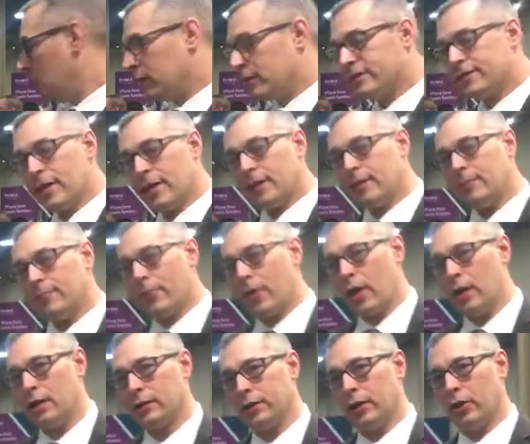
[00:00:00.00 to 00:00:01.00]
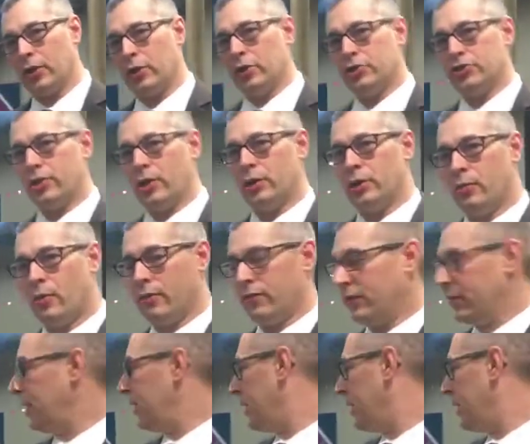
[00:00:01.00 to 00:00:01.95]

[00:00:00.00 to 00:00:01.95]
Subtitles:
The second product I'm going to show you over